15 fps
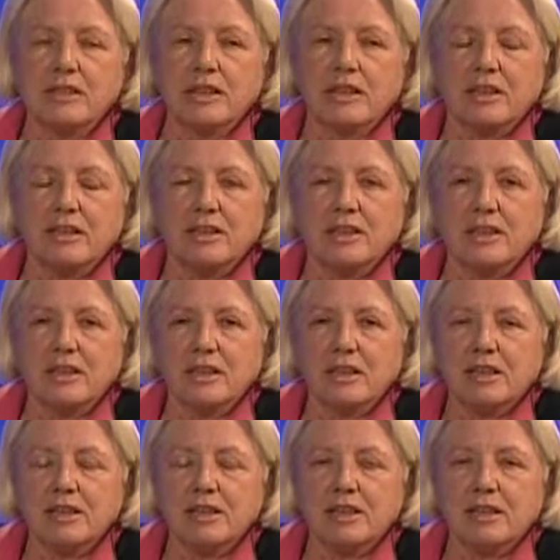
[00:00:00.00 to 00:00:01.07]
that
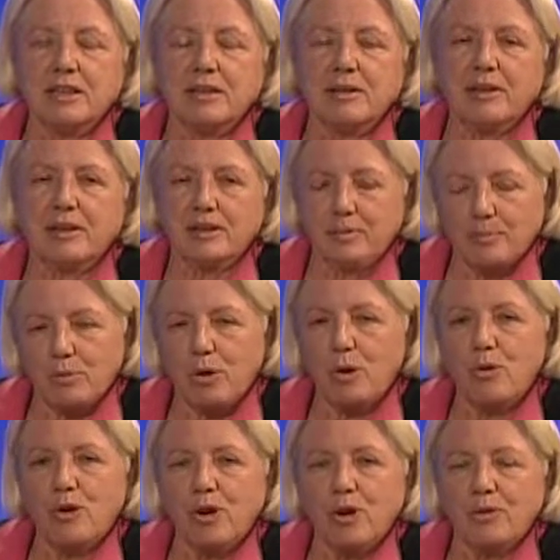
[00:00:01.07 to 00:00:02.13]
uh,
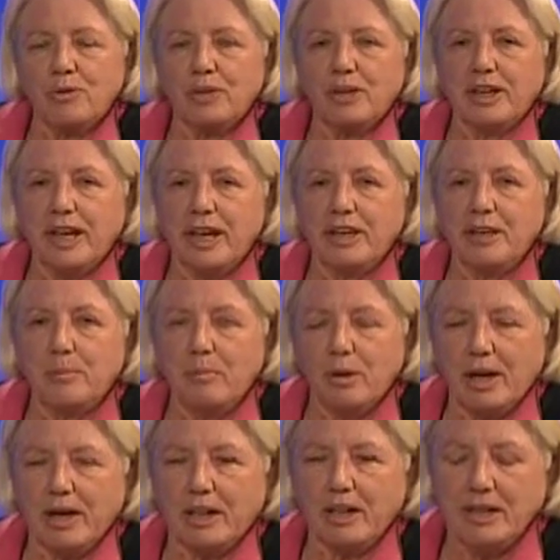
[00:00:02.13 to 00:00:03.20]
pro golfer Katie
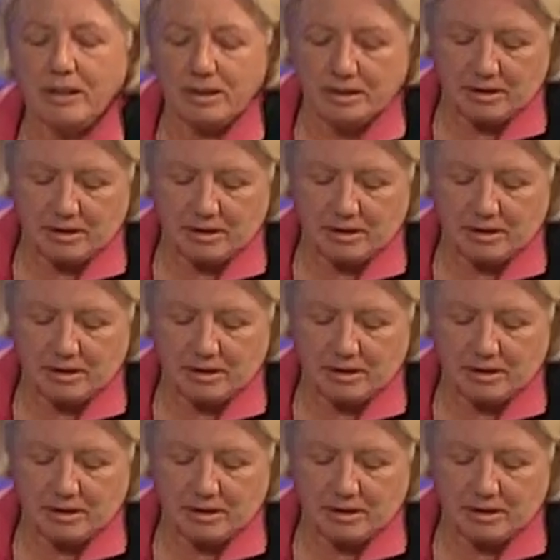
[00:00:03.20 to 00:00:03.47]
Brenny,